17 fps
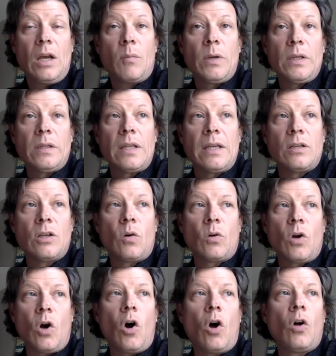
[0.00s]
but they
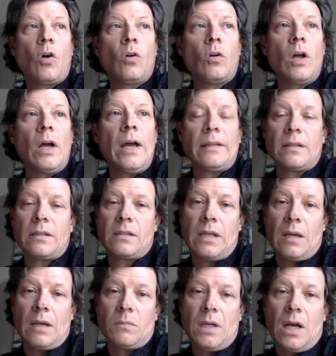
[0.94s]
don't all at the
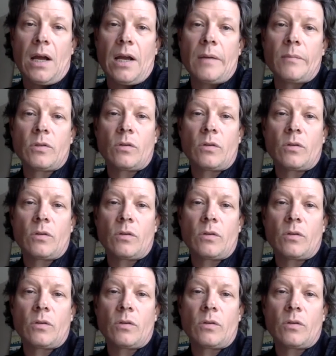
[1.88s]
same time.